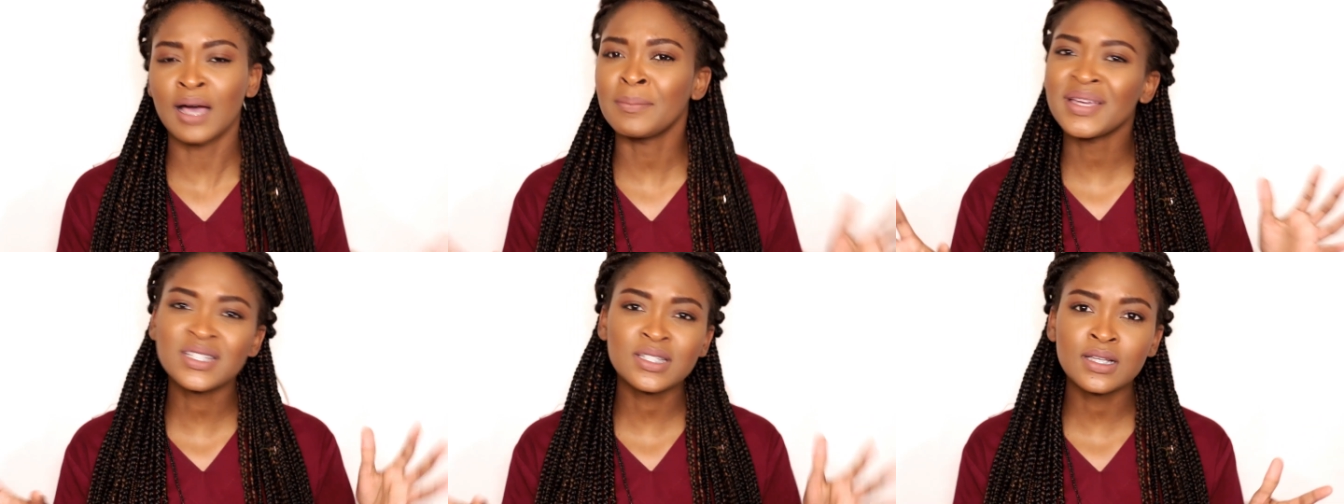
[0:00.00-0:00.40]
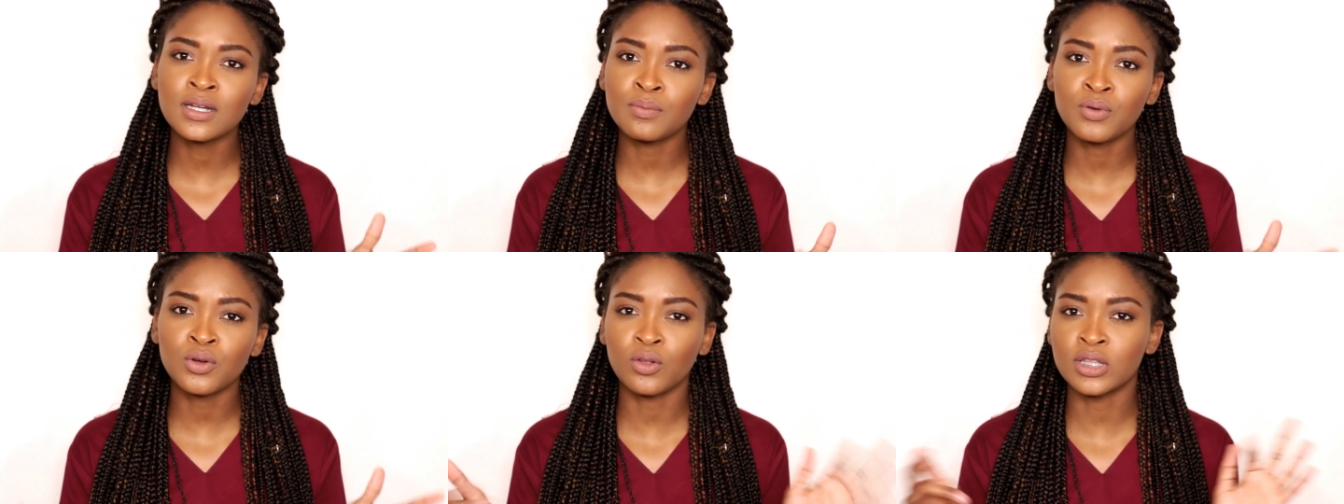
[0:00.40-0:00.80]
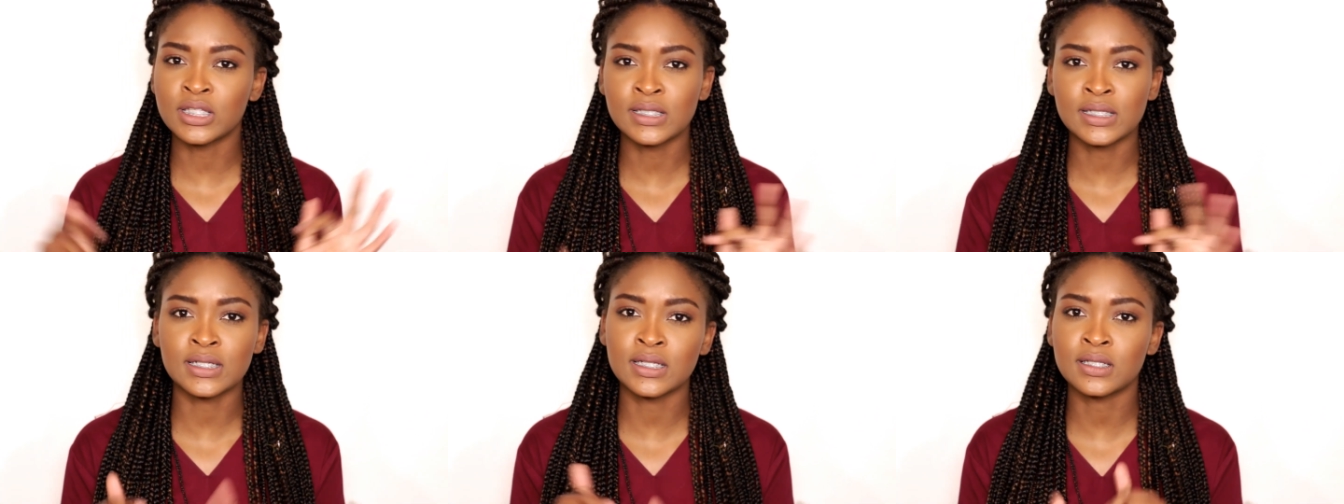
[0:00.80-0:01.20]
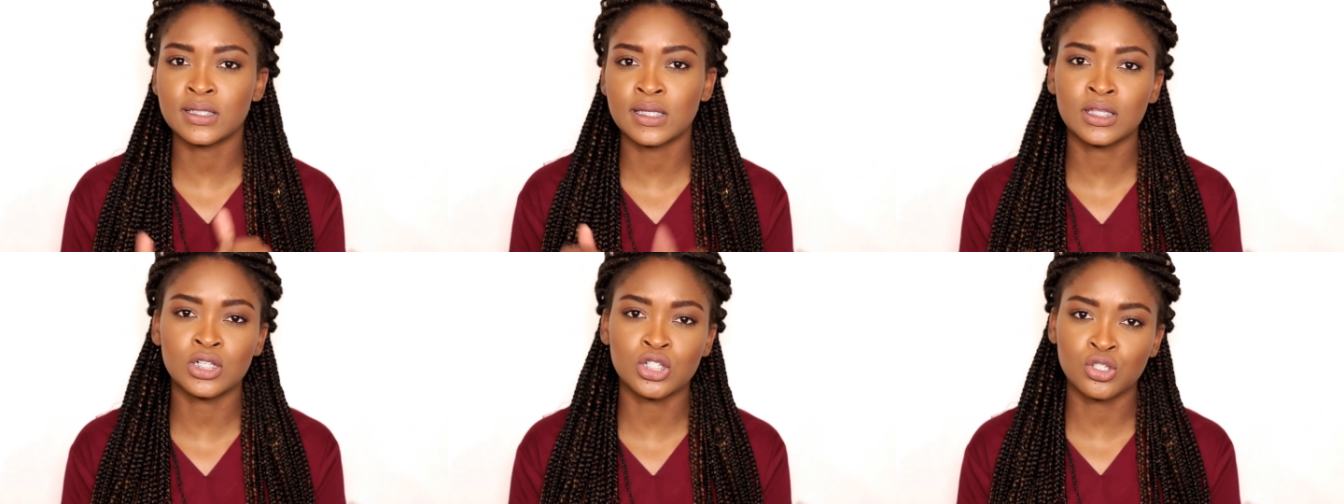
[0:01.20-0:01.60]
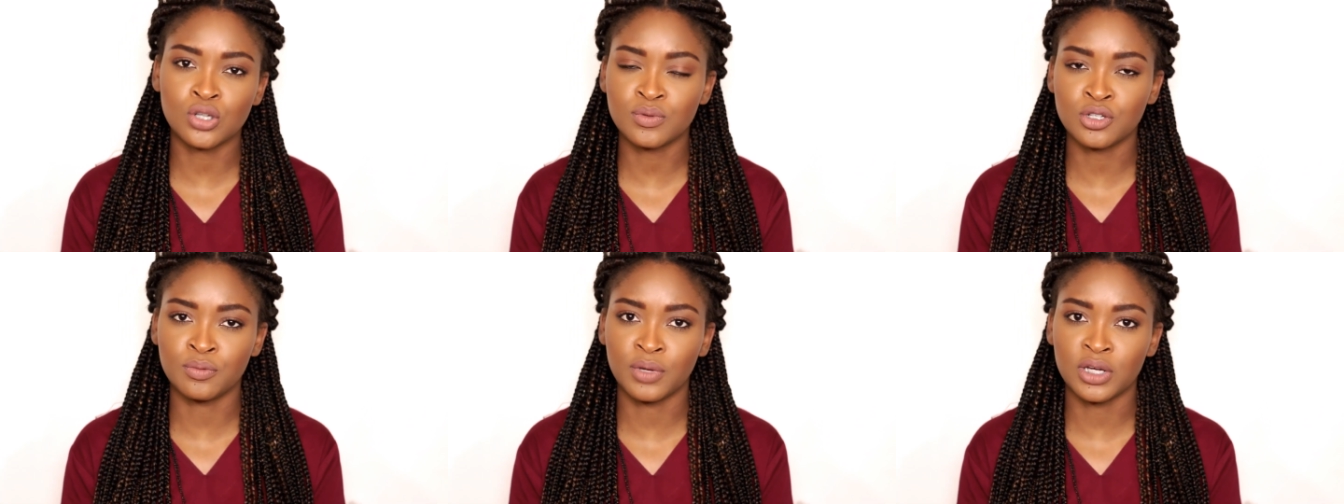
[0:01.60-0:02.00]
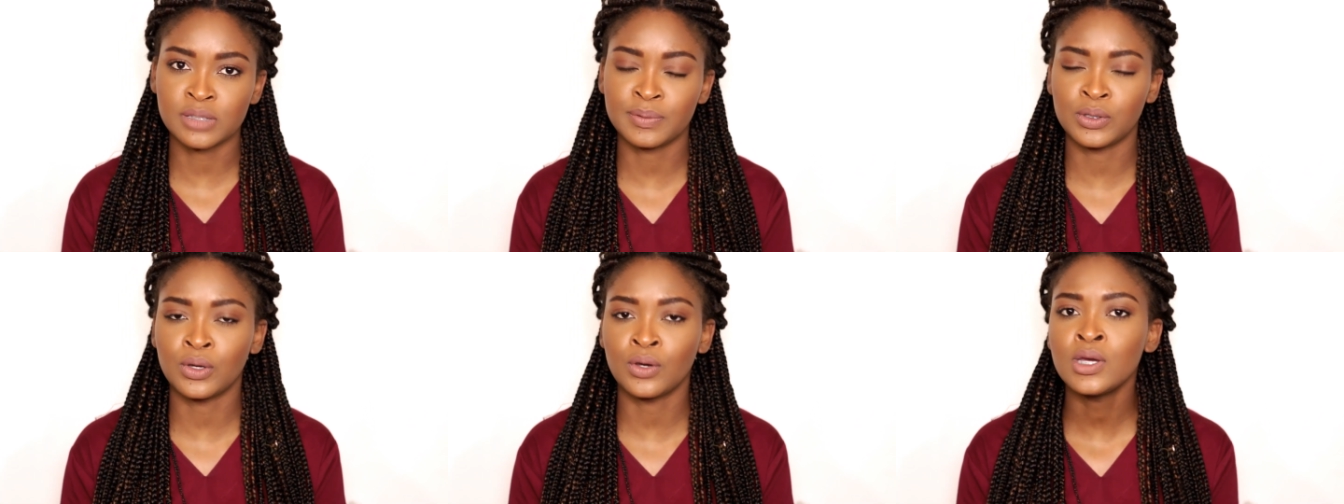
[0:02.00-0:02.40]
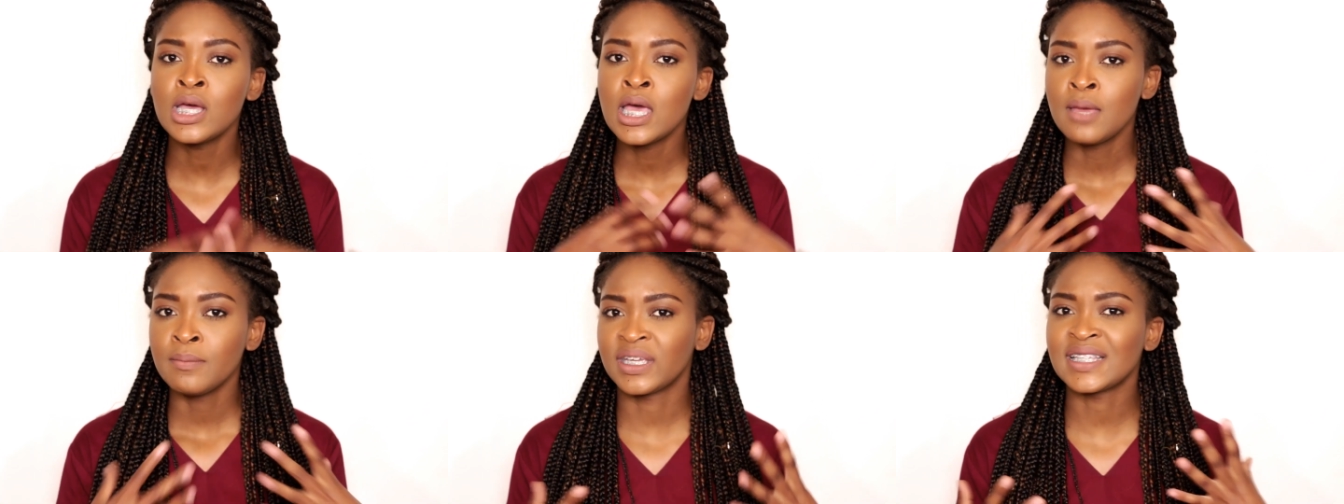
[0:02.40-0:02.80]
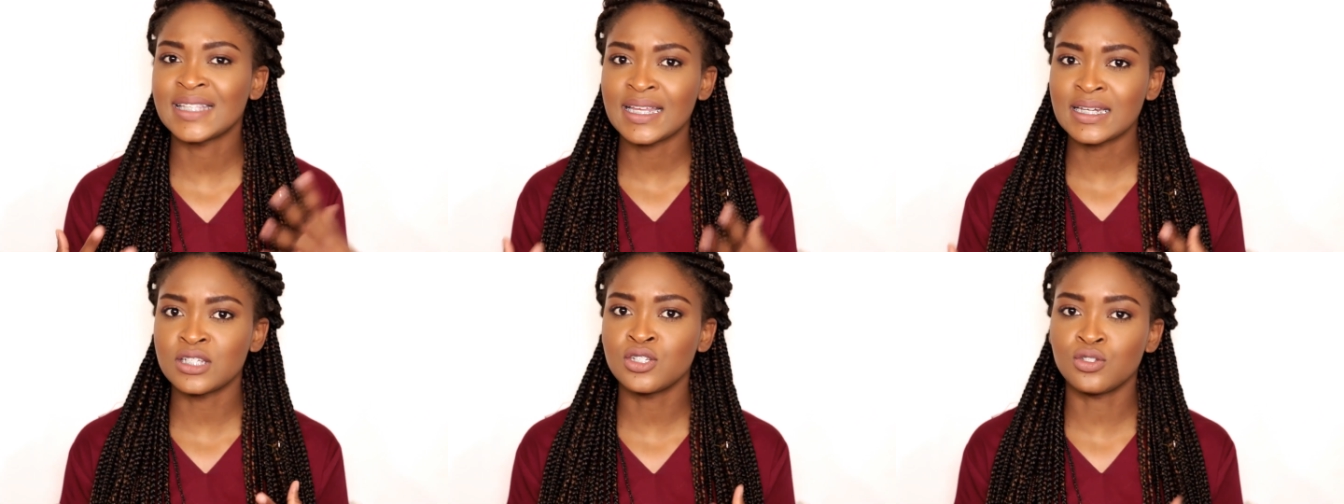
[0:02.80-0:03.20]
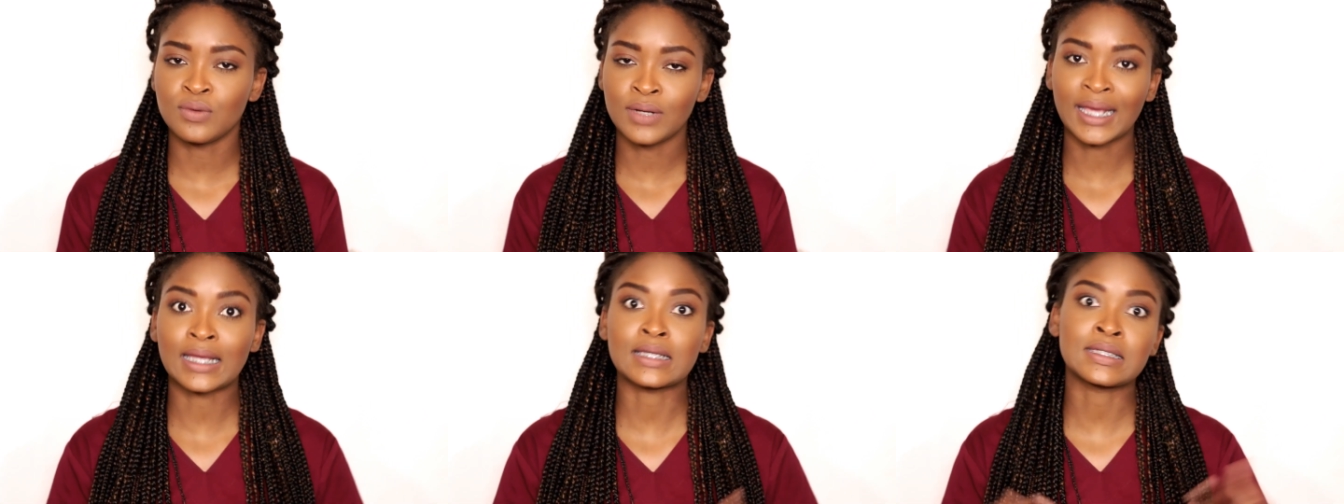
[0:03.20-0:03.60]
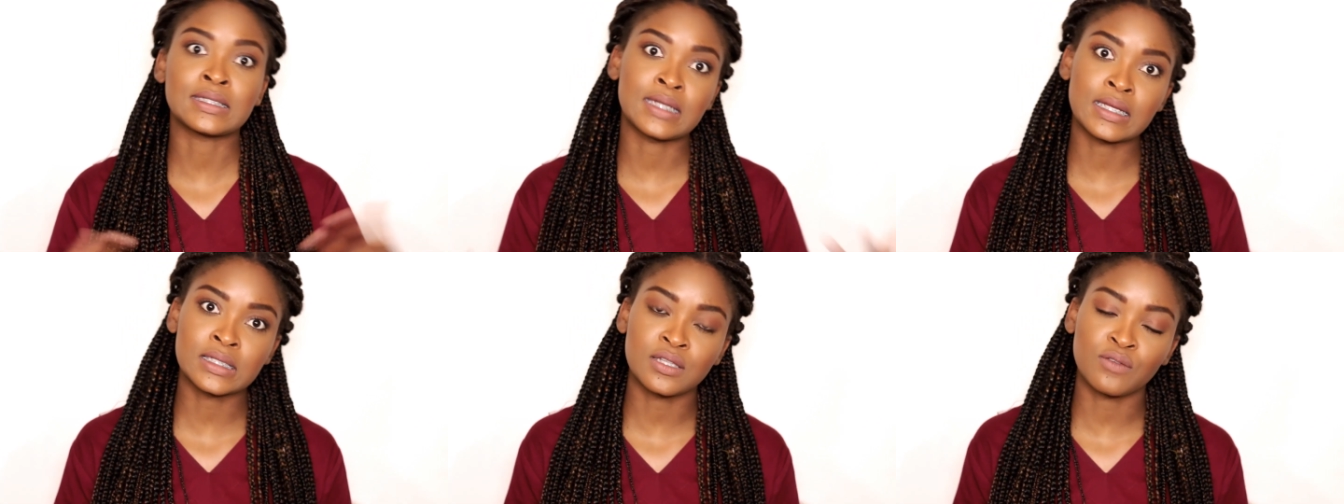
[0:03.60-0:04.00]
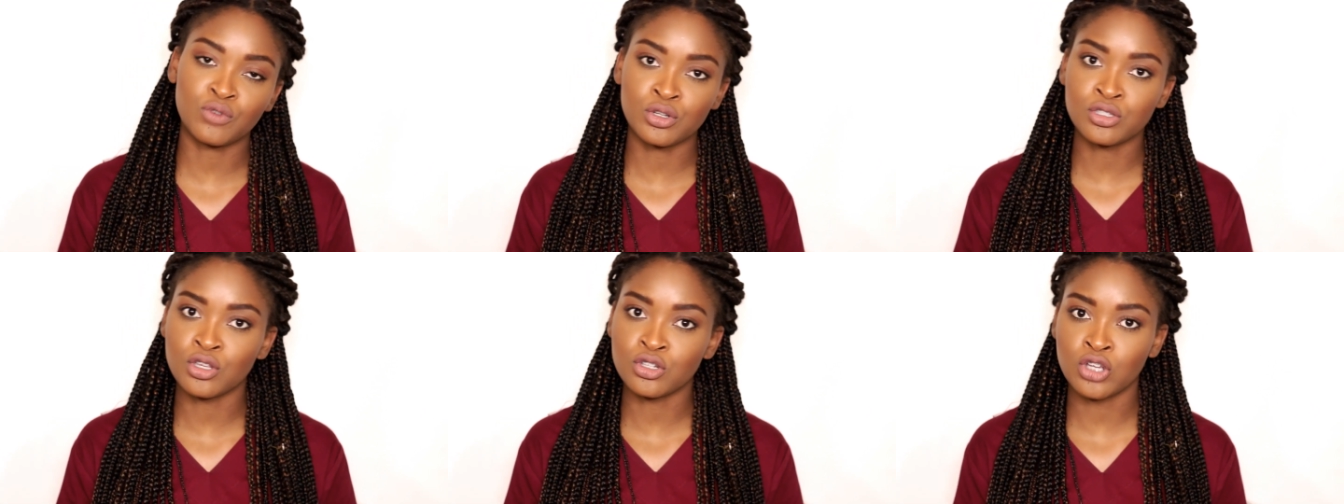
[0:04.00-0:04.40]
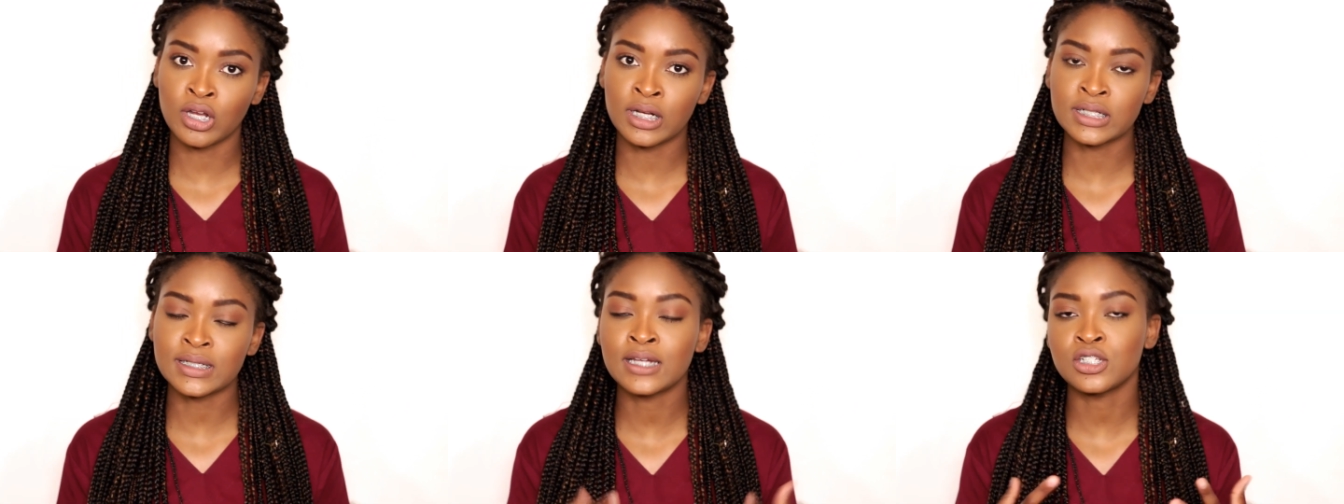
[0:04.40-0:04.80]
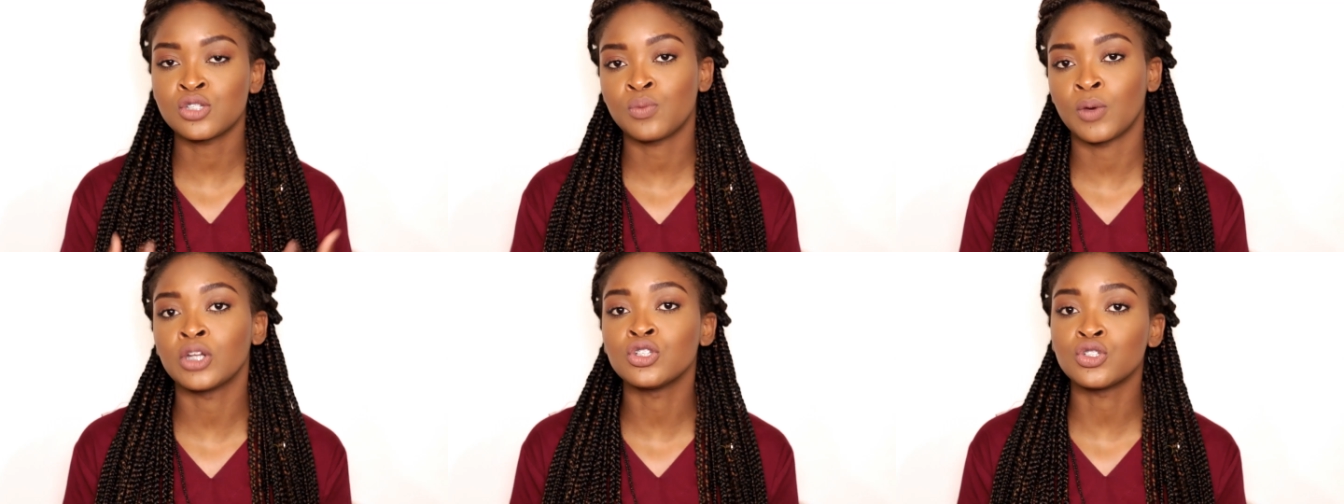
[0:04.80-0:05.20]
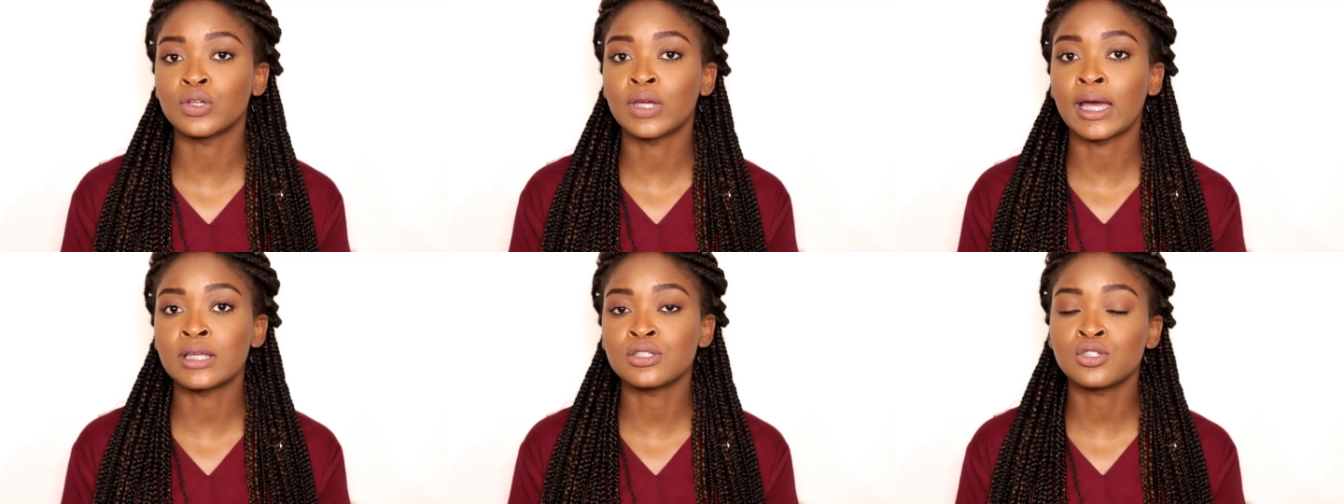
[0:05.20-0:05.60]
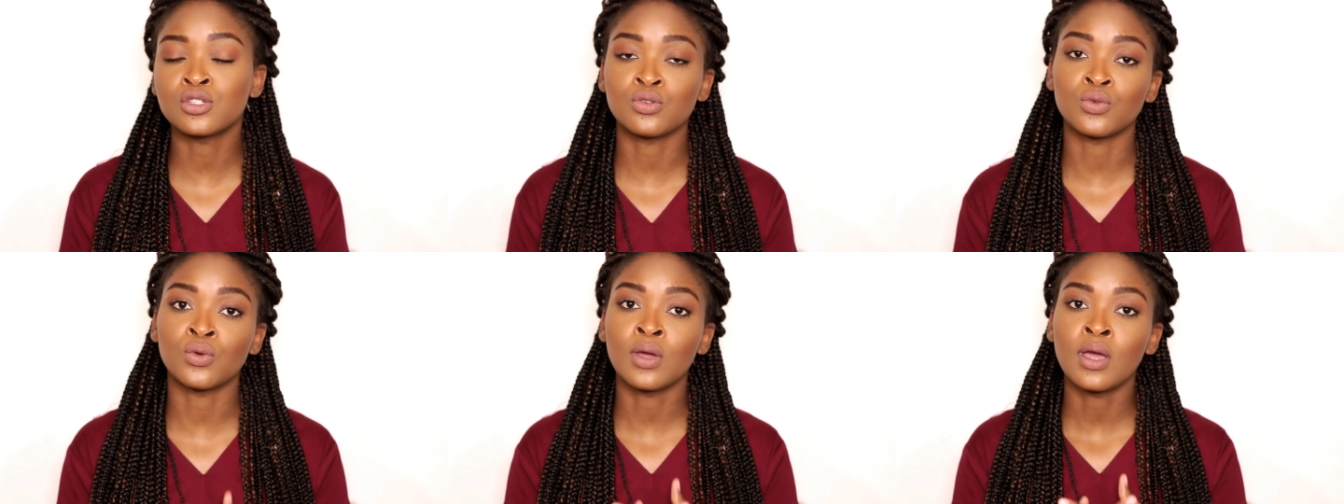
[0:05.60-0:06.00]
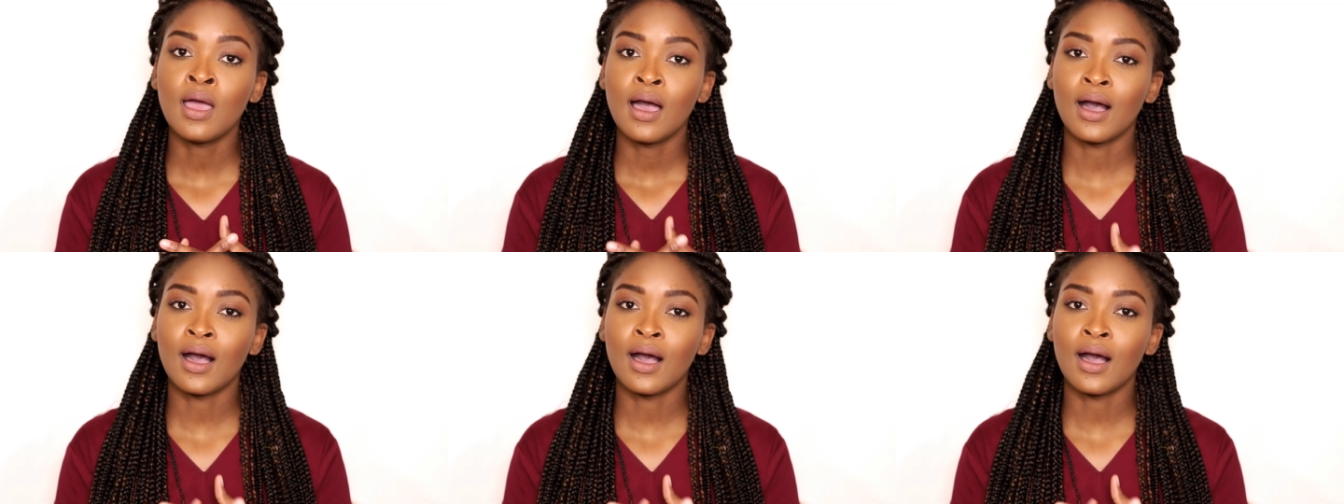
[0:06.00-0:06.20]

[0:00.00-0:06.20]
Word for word: I'm actually going to put all these details in the description box below, because I didn't do like extensive research on it. I just wanted you guys to